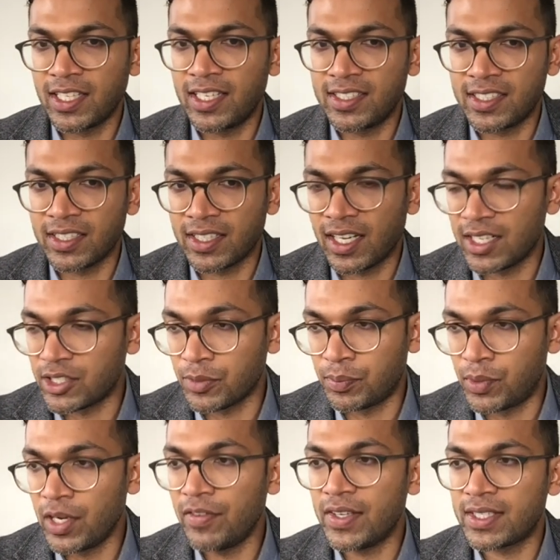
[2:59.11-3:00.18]
letters and cards, so
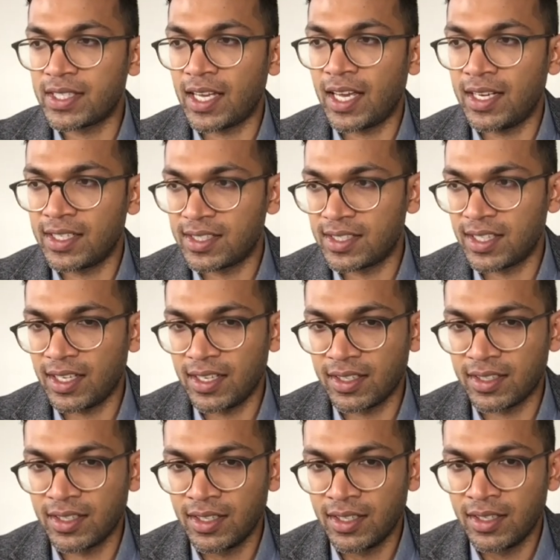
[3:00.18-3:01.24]
previous
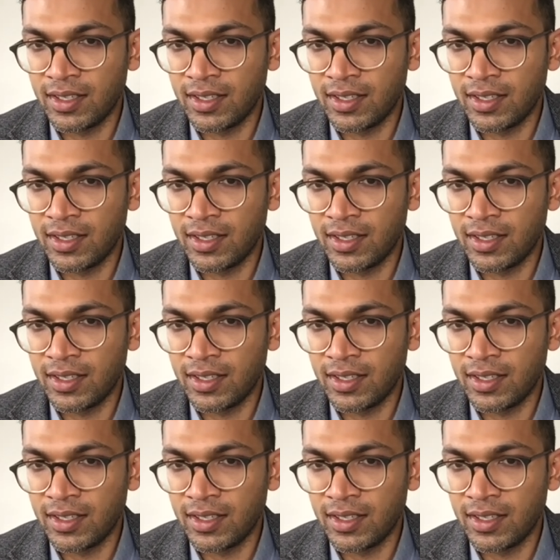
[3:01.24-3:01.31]
anesthetic